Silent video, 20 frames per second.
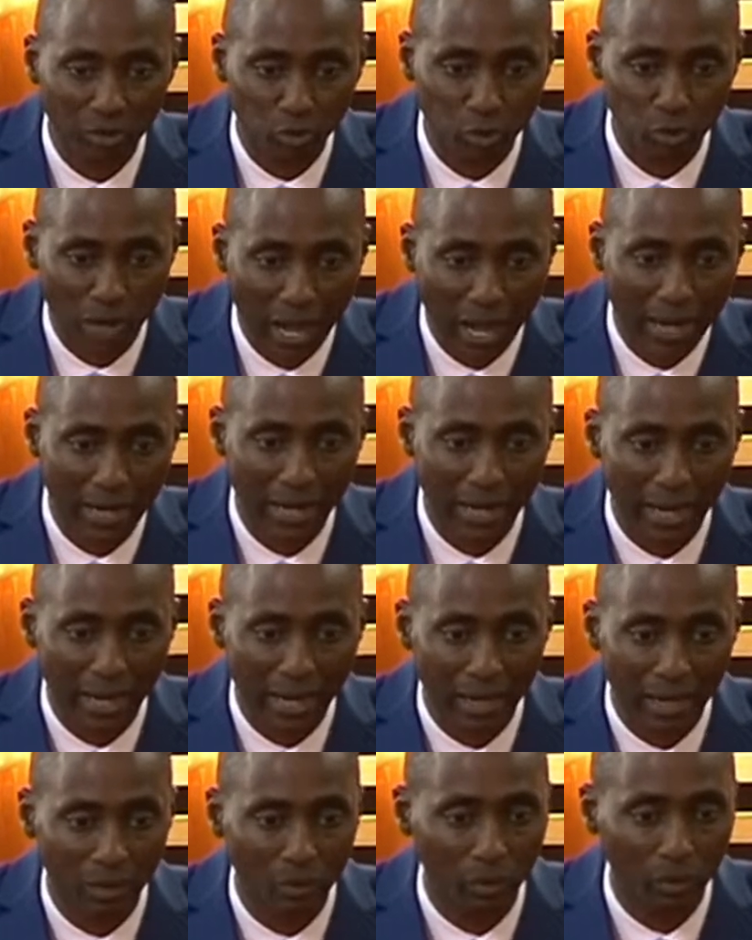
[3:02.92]
now to run
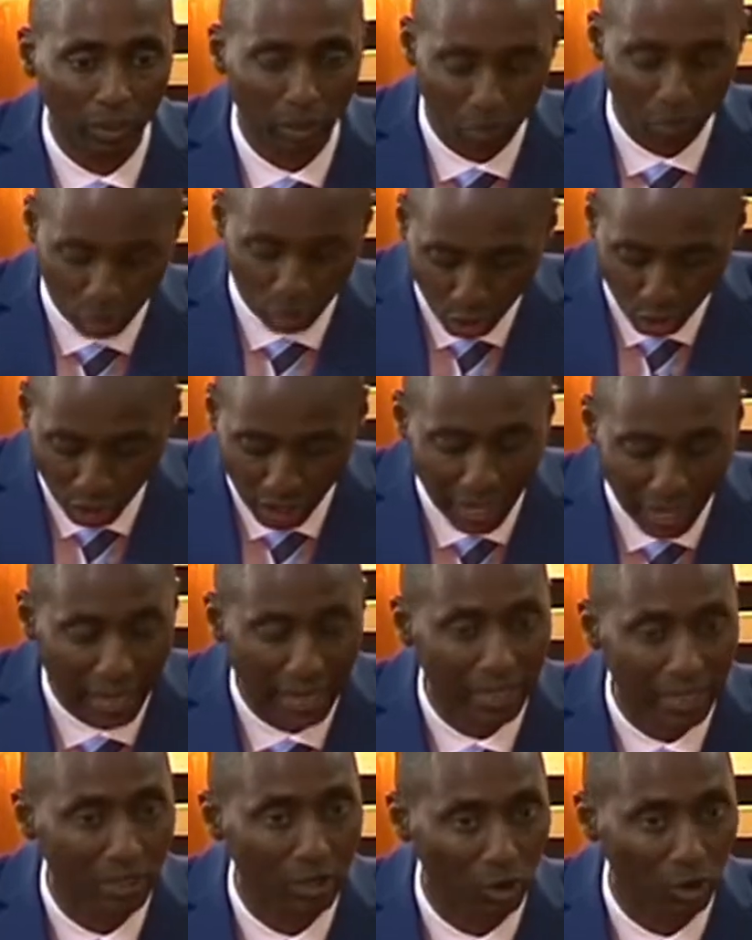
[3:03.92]
uh, what I would call
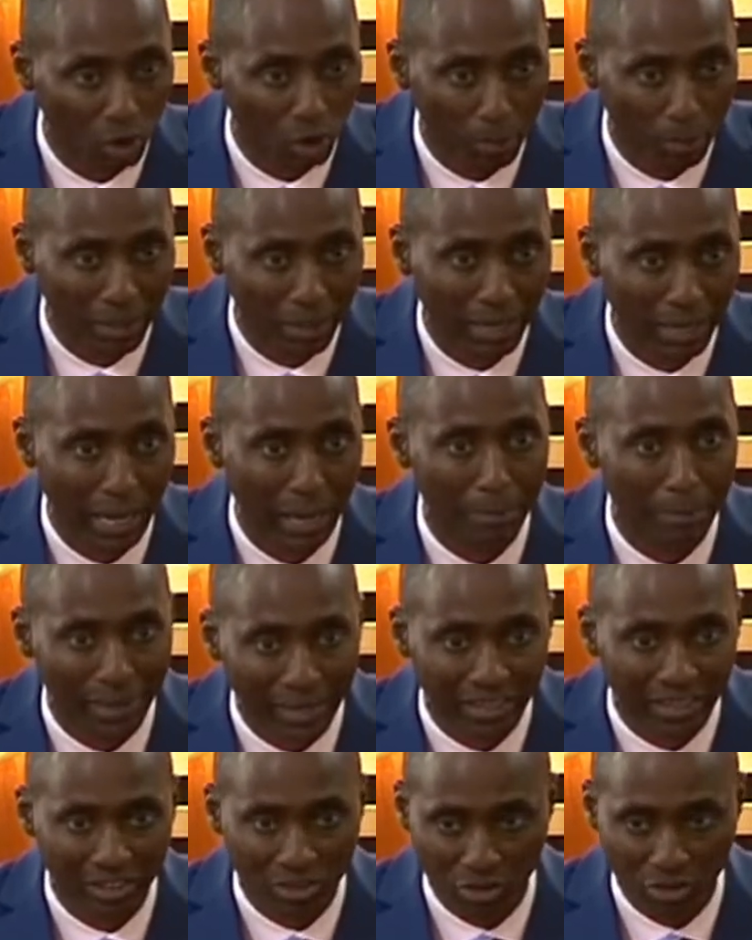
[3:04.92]
uh, economic uh,
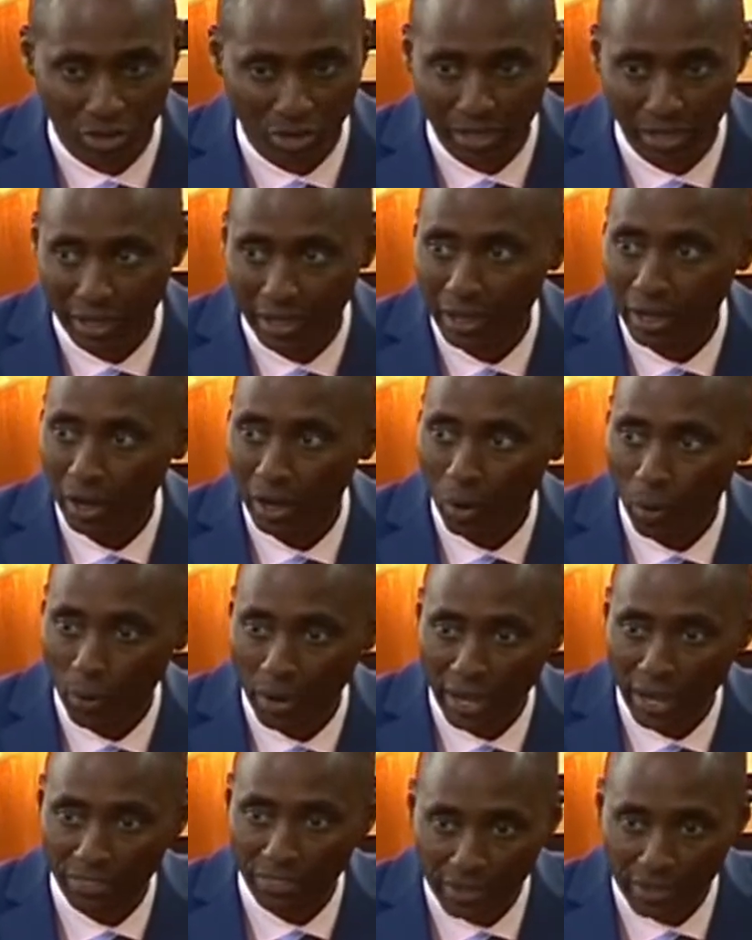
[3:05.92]
banditry,
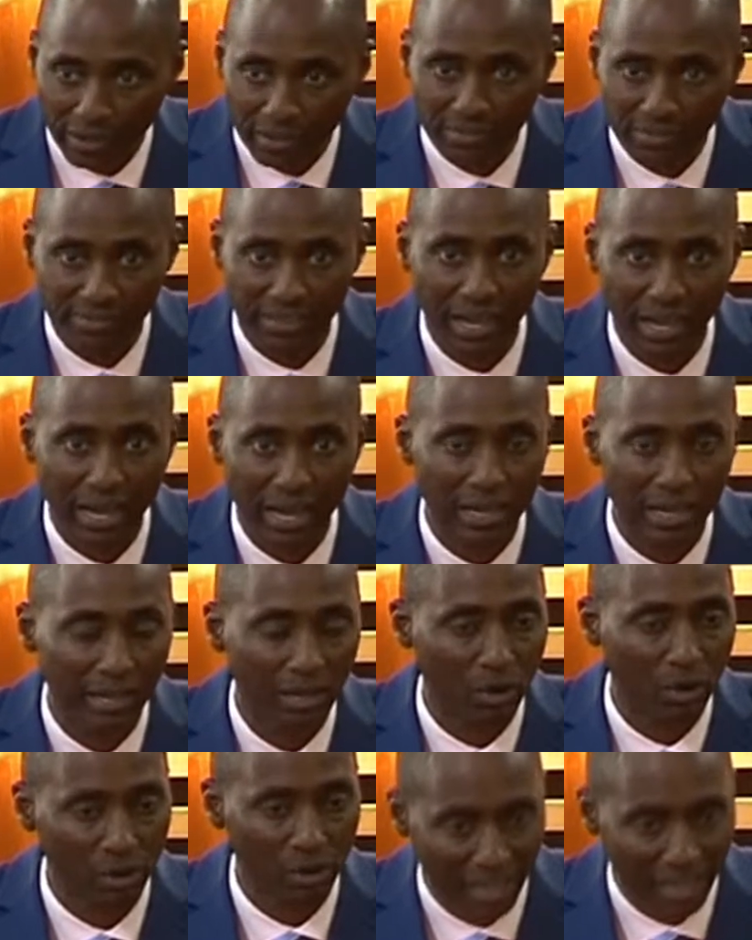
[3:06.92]
where these
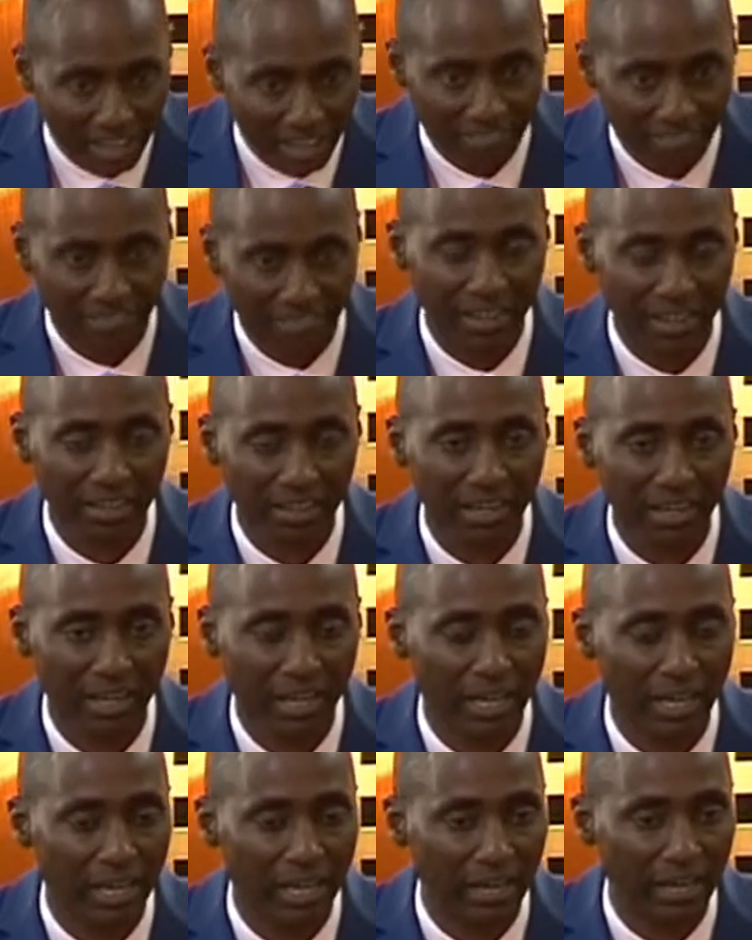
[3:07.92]
uh, conniving,
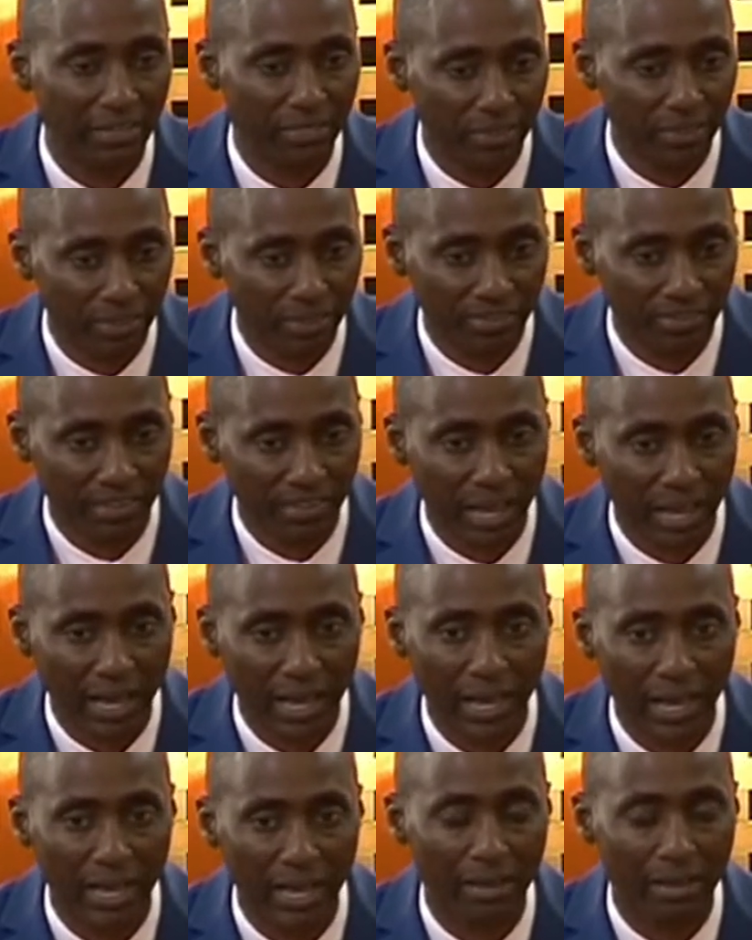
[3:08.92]
uh, these uh,
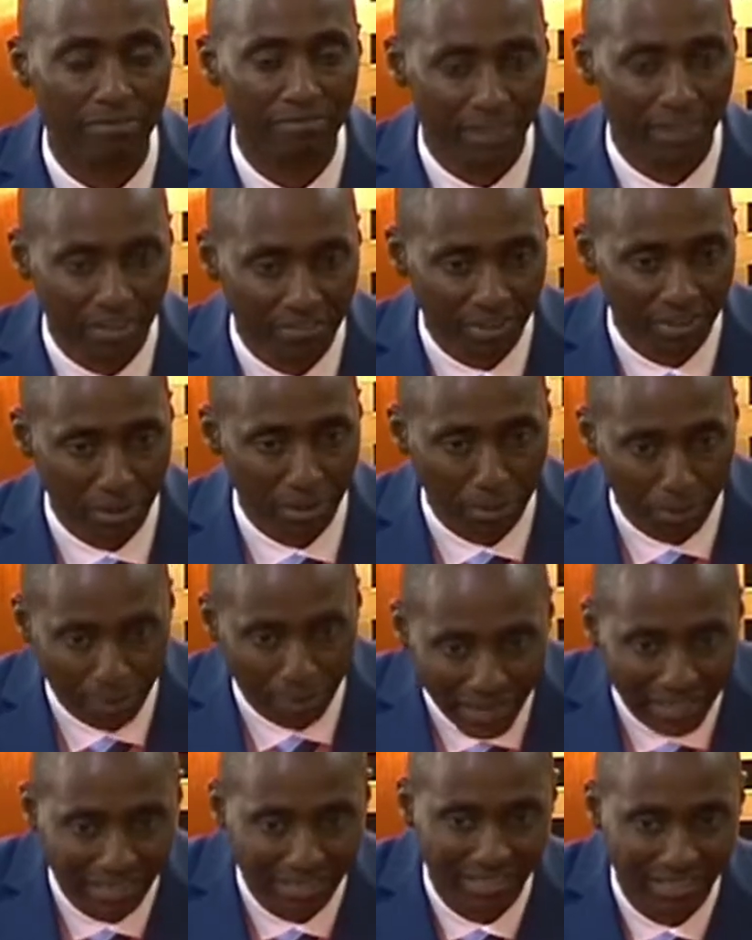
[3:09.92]
uh, very, very
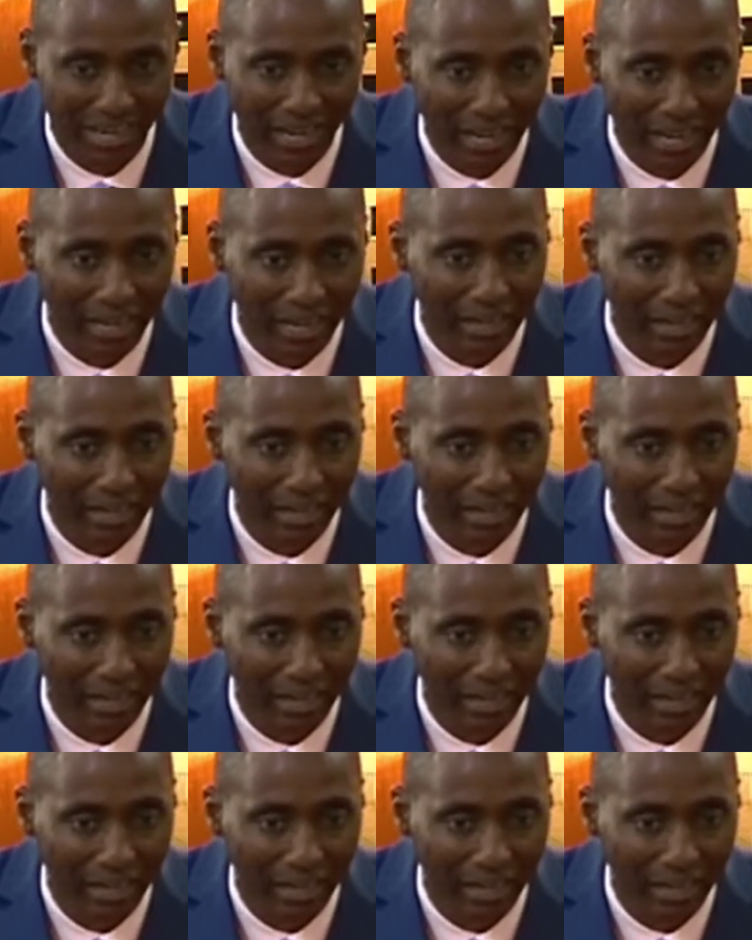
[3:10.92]
bright uh, uh,